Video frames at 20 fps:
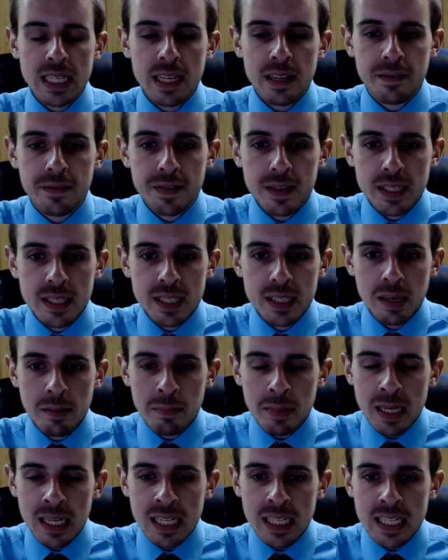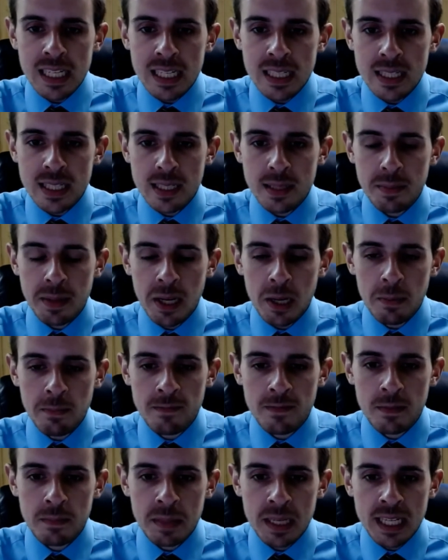If somebody needs some help
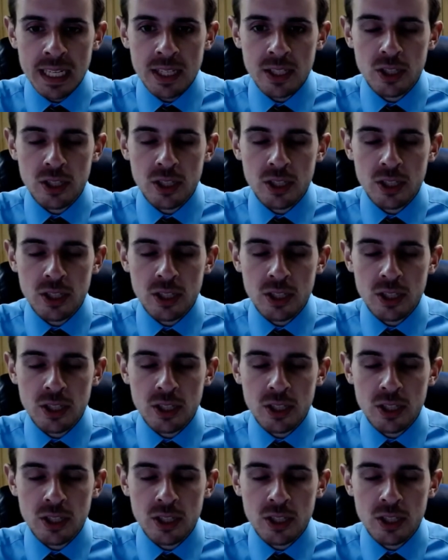from me,